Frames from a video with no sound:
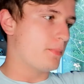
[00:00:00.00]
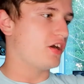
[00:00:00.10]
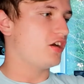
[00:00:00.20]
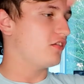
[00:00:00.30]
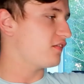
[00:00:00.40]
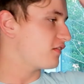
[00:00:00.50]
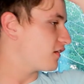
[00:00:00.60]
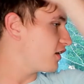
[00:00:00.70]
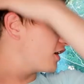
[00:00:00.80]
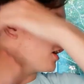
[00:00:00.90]

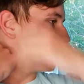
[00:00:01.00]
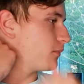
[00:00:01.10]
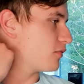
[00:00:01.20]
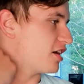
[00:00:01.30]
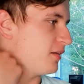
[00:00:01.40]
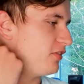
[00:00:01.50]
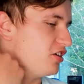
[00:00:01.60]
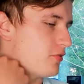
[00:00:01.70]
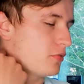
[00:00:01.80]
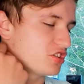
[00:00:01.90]
But um, I didn't really
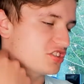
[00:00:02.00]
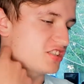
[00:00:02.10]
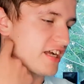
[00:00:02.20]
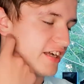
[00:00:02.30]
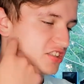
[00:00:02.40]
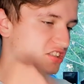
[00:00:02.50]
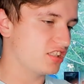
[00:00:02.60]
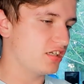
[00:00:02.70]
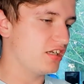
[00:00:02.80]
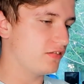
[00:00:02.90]
do much today,
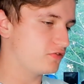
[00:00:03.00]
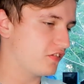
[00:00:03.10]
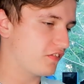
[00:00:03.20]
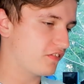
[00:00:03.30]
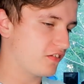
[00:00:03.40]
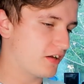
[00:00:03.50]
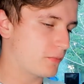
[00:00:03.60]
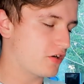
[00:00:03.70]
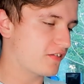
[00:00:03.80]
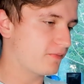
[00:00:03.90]
actually. Just
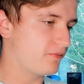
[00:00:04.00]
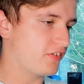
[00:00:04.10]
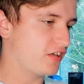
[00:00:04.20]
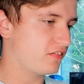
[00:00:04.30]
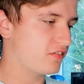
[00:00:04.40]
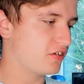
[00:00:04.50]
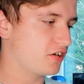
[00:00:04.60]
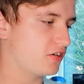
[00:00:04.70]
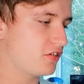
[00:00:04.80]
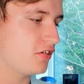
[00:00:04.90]
um, got some things
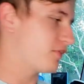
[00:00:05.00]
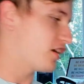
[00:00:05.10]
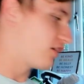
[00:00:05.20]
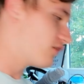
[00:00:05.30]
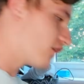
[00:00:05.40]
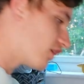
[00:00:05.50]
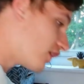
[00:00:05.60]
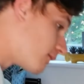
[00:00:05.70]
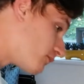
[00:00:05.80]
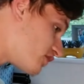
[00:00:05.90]
done and
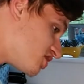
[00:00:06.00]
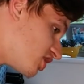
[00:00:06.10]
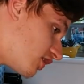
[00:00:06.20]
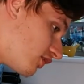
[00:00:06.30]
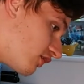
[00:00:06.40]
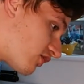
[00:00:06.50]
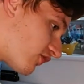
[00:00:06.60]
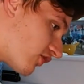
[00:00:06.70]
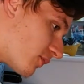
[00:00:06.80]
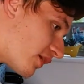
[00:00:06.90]
um, chilled
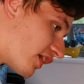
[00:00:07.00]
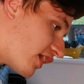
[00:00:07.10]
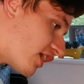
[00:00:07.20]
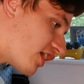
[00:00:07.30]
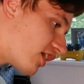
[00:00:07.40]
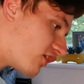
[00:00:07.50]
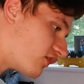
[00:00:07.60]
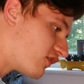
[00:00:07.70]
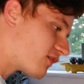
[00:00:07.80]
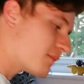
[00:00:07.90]
for a bit
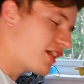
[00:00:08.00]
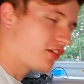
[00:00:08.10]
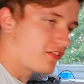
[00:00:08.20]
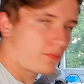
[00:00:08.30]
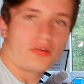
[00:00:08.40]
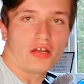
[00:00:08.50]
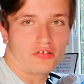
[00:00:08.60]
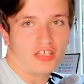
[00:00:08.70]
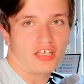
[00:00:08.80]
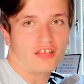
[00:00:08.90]
and made those
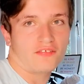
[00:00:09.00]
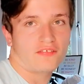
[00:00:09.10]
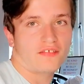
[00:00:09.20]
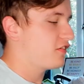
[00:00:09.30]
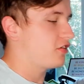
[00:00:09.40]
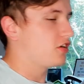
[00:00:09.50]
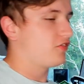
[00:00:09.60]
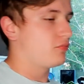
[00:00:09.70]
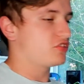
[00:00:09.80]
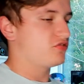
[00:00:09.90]
brownies. So
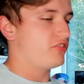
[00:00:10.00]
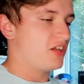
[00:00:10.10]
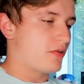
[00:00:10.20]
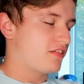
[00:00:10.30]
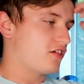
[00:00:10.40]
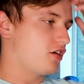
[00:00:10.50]
nothing much really went